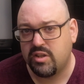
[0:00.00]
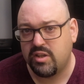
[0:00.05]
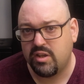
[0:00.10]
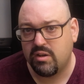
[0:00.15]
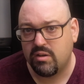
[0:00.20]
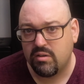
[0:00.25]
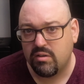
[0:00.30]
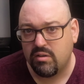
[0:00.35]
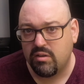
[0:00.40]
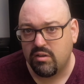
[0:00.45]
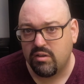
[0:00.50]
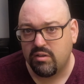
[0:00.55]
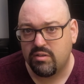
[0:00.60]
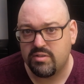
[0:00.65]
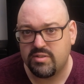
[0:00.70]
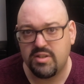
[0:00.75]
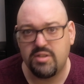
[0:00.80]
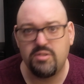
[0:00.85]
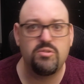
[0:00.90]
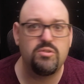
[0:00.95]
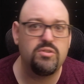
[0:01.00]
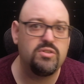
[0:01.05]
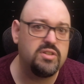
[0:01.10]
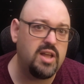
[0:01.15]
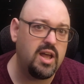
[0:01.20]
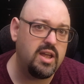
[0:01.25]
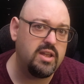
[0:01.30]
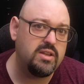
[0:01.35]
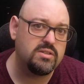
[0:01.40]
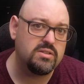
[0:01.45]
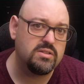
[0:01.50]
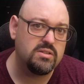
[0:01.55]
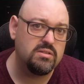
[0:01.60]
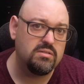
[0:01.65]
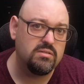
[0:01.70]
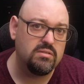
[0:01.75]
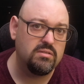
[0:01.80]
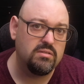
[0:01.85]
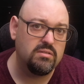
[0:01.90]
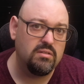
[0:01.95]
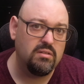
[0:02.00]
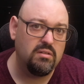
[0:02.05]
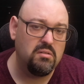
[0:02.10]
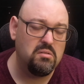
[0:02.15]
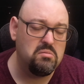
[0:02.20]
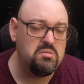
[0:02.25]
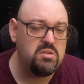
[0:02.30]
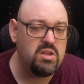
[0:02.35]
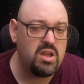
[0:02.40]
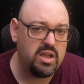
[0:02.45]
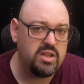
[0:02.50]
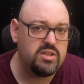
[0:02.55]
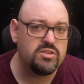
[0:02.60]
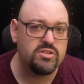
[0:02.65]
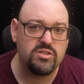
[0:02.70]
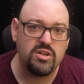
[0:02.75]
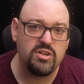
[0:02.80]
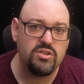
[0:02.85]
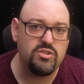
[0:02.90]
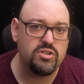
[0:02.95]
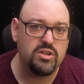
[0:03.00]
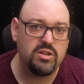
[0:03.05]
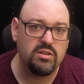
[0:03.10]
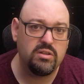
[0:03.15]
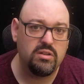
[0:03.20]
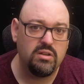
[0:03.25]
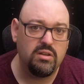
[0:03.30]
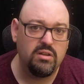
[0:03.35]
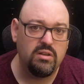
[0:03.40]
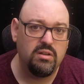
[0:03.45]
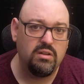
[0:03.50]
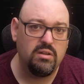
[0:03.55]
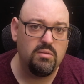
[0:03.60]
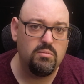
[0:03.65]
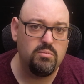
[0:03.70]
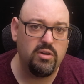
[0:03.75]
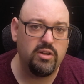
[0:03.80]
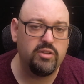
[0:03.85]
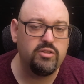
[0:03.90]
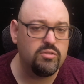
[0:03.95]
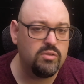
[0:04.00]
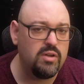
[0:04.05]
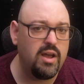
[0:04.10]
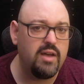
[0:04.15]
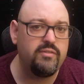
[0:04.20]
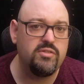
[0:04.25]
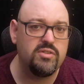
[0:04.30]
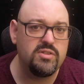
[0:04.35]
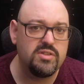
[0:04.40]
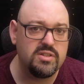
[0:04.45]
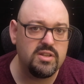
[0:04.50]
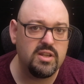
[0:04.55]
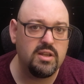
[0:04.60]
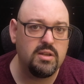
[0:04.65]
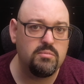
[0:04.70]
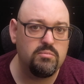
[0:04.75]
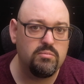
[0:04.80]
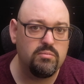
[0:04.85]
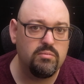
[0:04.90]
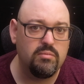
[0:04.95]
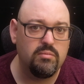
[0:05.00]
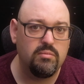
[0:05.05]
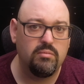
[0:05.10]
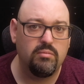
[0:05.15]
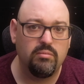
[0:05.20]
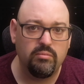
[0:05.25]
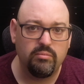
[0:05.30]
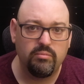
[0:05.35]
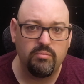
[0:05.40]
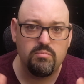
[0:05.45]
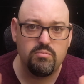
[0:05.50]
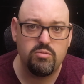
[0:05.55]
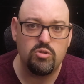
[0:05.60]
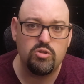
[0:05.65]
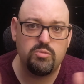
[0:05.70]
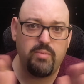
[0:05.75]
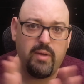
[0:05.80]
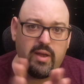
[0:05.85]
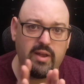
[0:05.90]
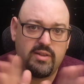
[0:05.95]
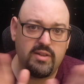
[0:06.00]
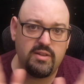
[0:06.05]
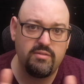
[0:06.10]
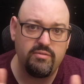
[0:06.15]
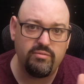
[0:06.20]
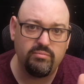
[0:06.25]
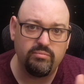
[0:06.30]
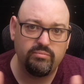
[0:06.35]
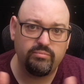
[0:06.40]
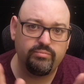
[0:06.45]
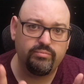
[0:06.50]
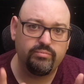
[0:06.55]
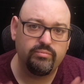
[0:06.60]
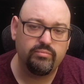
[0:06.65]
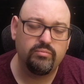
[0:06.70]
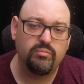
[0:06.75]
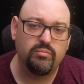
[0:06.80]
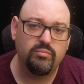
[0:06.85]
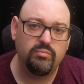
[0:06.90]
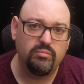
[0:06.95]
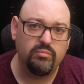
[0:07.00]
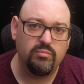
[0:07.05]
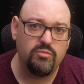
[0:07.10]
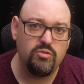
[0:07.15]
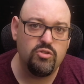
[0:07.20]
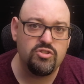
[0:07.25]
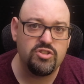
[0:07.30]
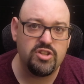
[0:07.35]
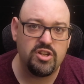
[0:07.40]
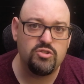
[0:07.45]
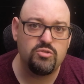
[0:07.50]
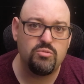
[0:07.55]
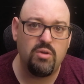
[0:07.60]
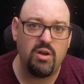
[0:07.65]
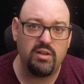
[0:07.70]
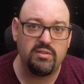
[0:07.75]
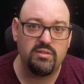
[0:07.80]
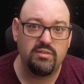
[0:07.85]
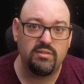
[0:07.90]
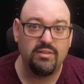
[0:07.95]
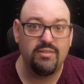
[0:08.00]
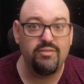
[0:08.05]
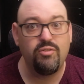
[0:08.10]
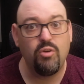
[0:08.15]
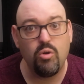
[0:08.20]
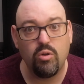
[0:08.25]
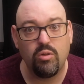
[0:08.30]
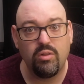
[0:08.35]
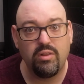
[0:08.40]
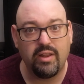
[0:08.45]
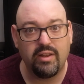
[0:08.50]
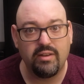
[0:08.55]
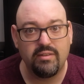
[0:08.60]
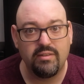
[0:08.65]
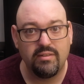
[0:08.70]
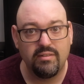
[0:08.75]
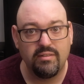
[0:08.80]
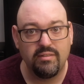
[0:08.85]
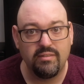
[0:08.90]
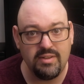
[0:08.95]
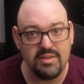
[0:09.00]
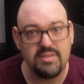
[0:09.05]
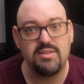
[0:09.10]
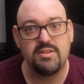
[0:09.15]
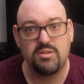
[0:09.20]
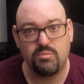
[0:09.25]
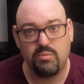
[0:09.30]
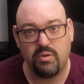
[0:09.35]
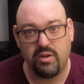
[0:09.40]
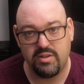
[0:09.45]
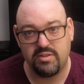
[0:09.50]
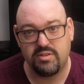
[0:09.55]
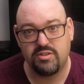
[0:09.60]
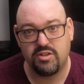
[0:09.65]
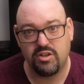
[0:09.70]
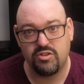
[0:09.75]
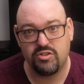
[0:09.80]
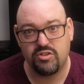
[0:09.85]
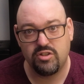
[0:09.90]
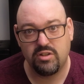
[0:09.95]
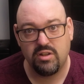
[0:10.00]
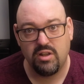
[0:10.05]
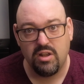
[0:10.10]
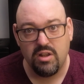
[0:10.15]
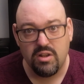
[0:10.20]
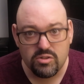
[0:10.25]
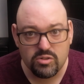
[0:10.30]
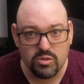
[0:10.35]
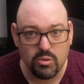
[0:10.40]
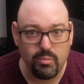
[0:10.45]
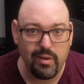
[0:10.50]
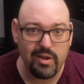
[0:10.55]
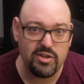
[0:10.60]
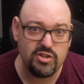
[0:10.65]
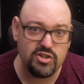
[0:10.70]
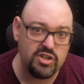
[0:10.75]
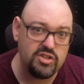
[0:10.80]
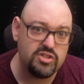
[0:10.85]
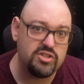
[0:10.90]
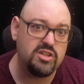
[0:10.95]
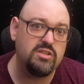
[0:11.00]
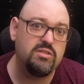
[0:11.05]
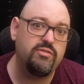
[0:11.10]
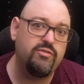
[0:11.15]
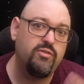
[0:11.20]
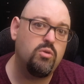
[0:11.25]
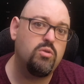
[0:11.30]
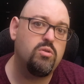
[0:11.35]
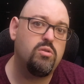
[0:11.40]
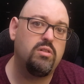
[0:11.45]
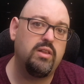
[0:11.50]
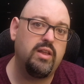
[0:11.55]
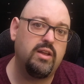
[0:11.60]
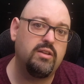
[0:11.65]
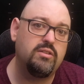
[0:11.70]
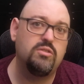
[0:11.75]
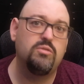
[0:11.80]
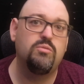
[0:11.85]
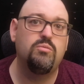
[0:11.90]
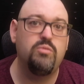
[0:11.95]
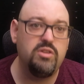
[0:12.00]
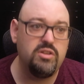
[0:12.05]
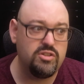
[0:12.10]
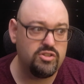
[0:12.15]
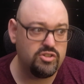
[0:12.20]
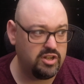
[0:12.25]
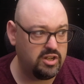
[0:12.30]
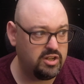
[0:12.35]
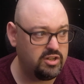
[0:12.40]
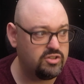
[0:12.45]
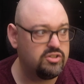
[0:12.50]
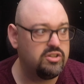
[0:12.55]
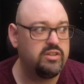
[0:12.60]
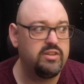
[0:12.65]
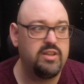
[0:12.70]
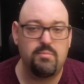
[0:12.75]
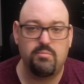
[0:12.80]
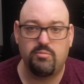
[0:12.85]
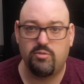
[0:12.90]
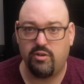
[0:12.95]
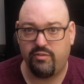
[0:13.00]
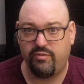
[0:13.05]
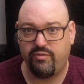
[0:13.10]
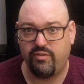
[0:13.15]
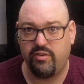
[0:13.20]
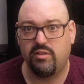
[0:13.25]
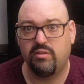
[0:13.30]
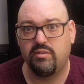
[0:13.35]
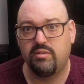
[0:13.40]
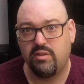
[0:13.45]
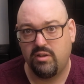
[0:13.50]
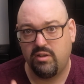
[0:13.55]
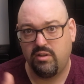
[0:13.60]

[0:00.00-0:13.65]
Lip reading: here? The sensor size? Yeah, it's changing, but to have the same perspective, you change what? The focal length. This is what is changing. So by changing the focal length, we change the depth of field